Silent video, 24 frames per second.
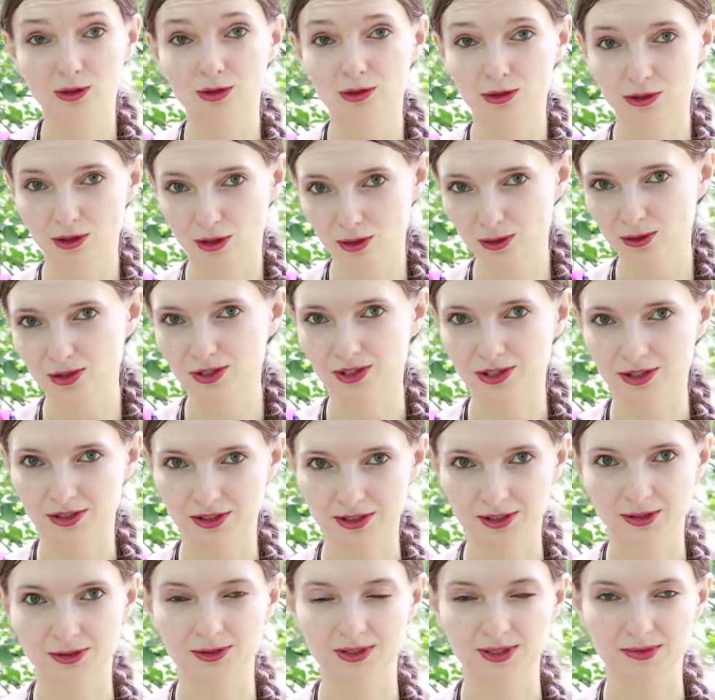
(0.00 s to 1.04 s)
closer
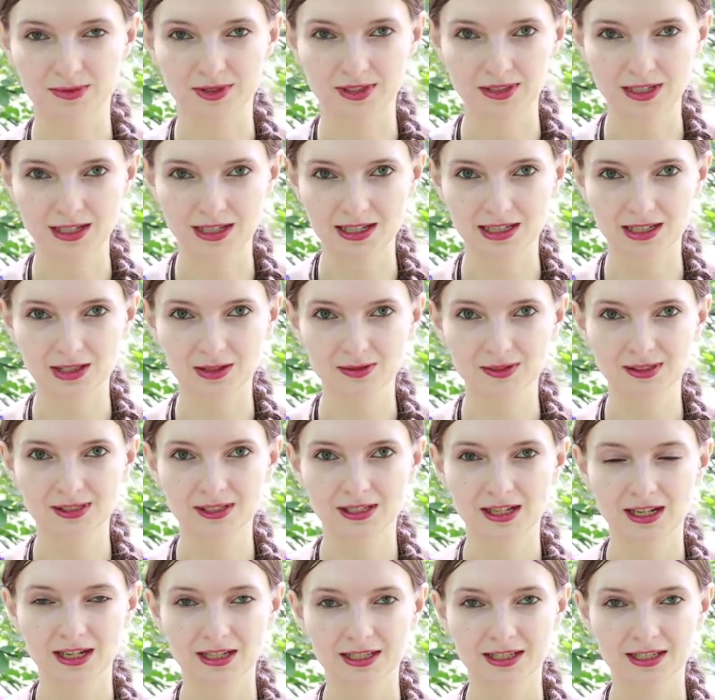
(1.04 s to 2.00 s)
into themselves